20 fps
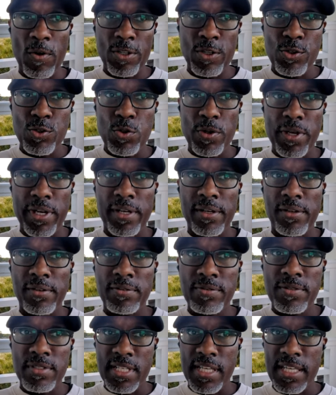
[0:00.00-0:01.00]
on the
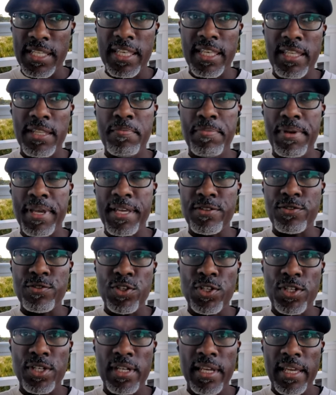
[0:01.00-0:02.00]
trail sitting on the
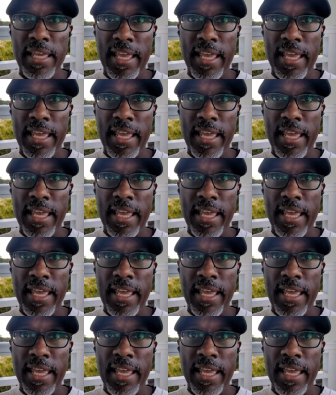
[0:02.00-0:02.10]
bench,